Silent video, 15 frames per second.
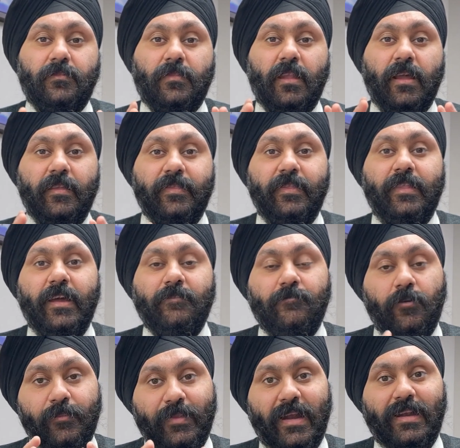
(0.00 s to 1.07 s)
Then
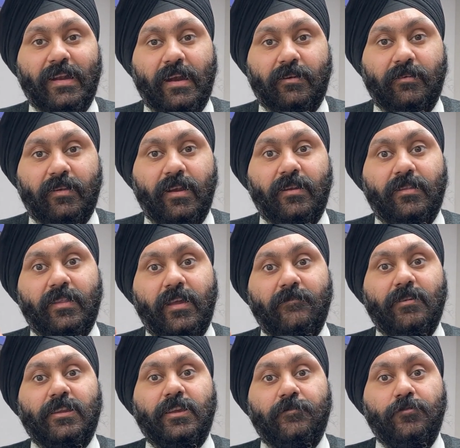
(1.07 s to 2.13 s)
from that letter date, they
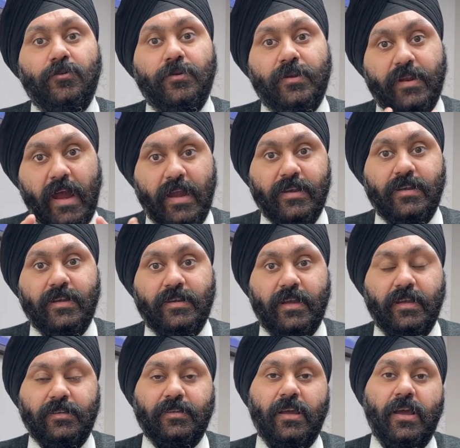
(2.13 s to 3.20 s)
will give you 90
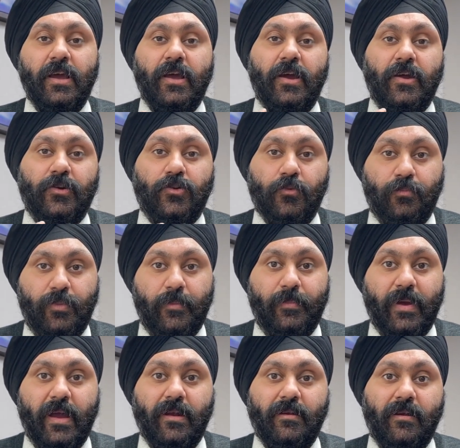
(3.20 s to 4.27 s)
days to
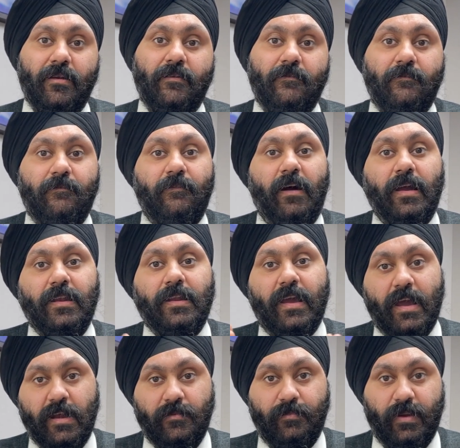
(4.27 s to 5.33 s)
prepare, file
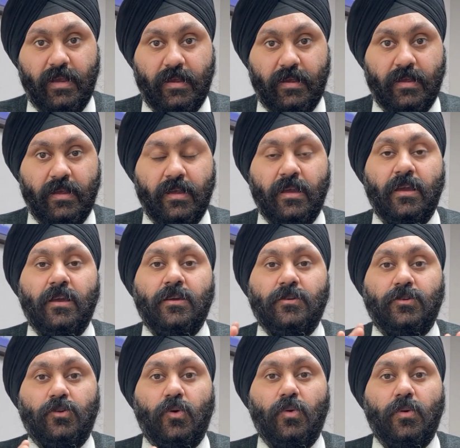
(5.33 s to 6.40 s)
and pay.
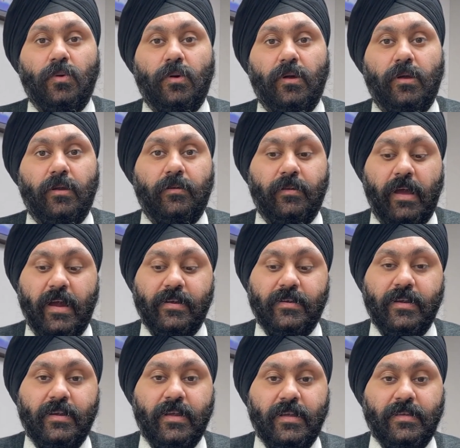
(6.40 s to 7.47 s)
So
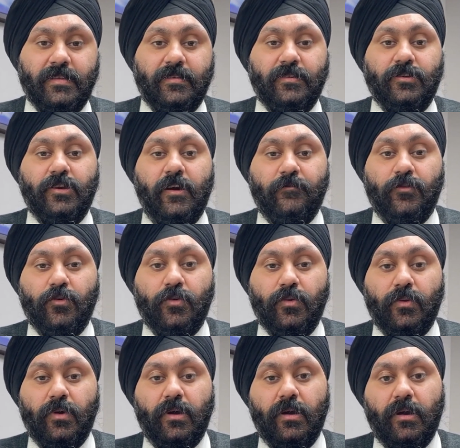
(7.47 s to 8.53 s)
90 days you have
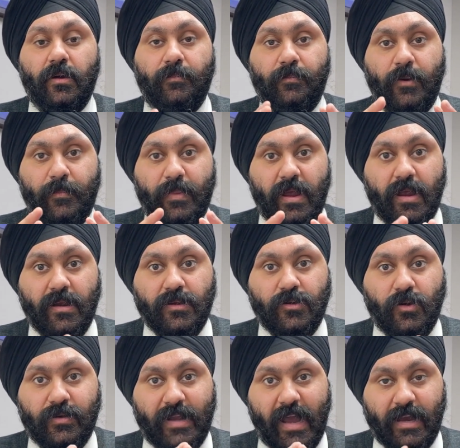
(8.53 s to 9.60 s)
to prepare
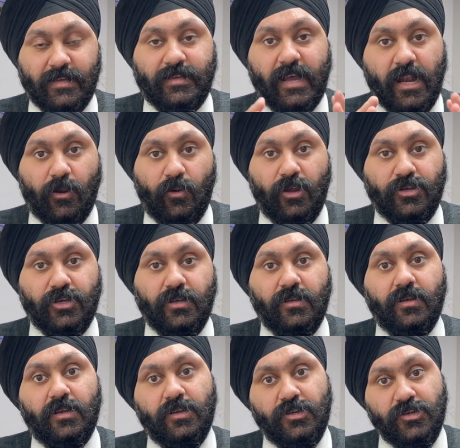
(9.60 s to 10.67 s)
your tax calculation
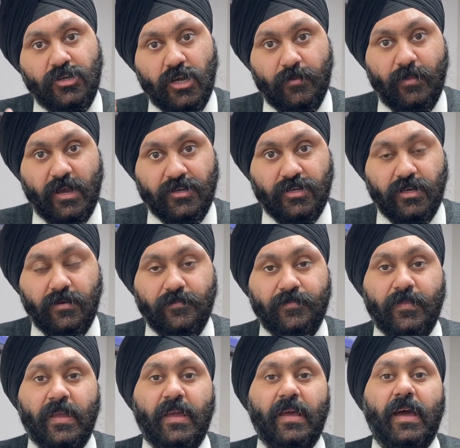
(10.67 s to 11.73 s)
year by year
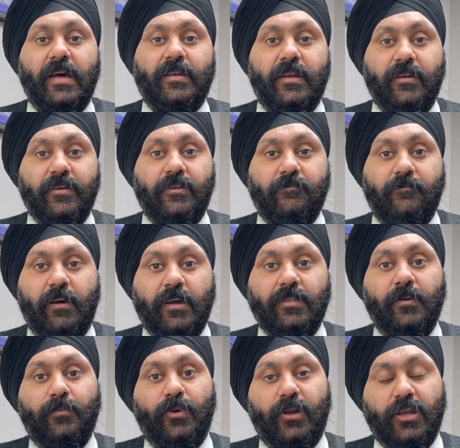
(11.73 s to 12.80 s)
and identify the
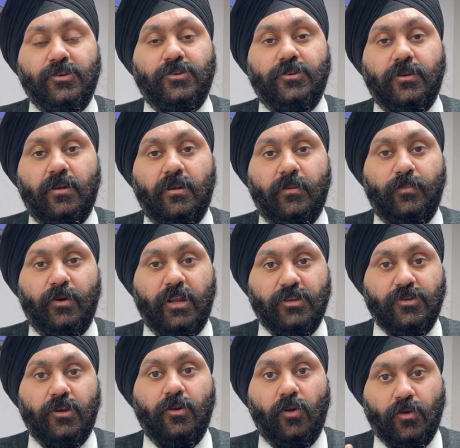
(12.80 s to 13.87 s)

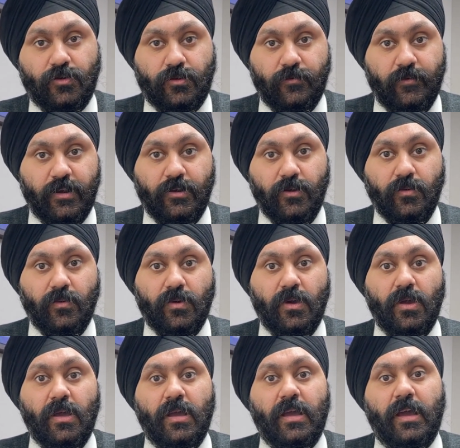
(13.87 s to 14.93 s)
potential loss revenue,
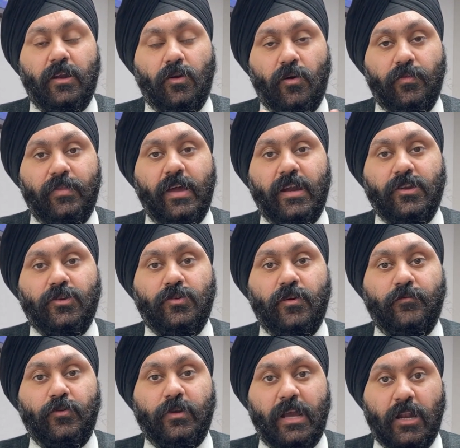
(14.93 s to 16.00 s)
and on that you have
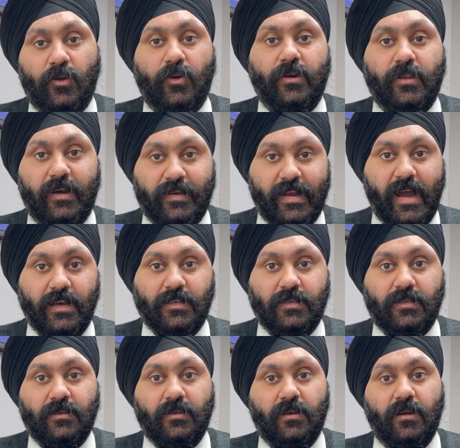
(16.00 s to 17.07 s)
to calculate the
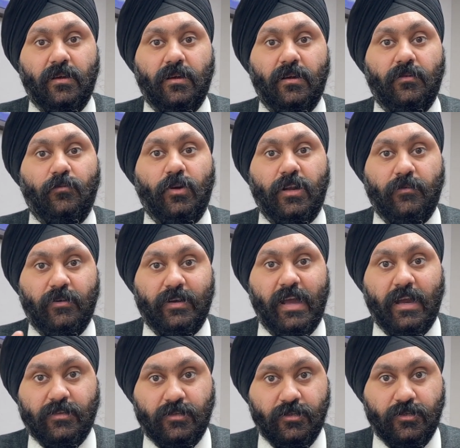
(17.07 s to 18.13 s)
tax, whatever
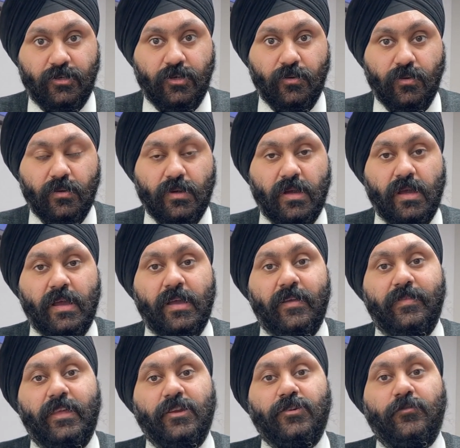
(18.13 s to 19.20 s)
tax is due.
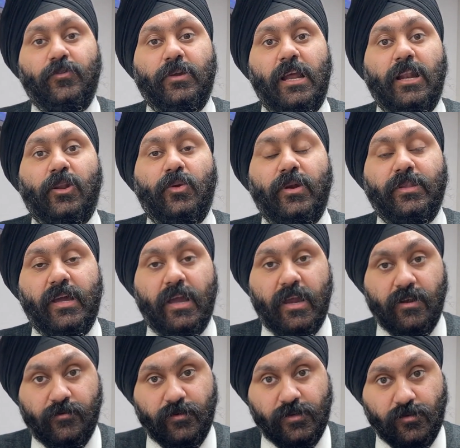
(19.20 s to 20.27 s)
Then you have to calculate the
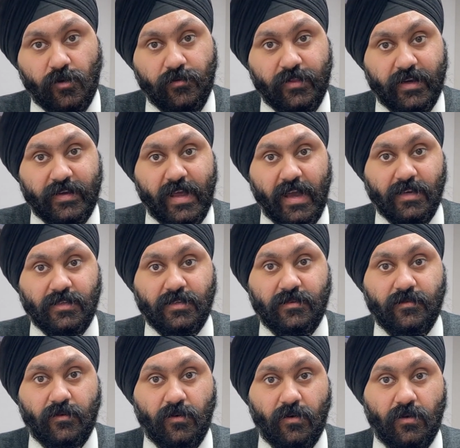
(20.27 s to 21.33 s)
interest on the tax,
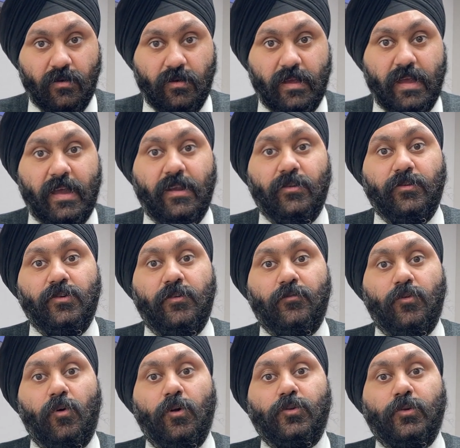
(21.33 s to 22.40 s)
and you have to
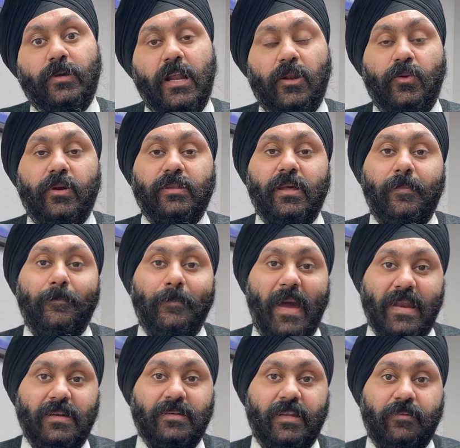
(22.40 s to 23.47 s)
also calculate the
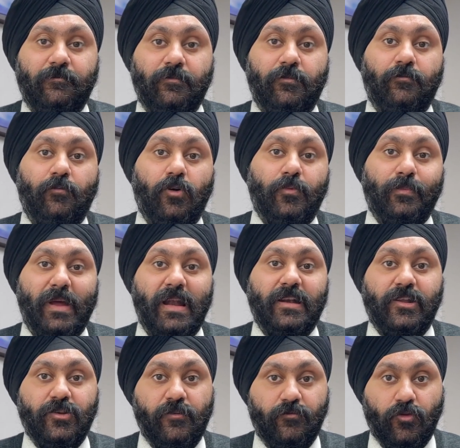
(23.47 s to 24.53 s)
penalty, what
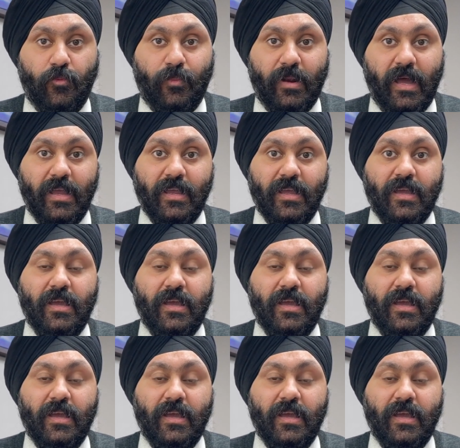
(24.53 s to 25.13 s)
penalty you have to apply.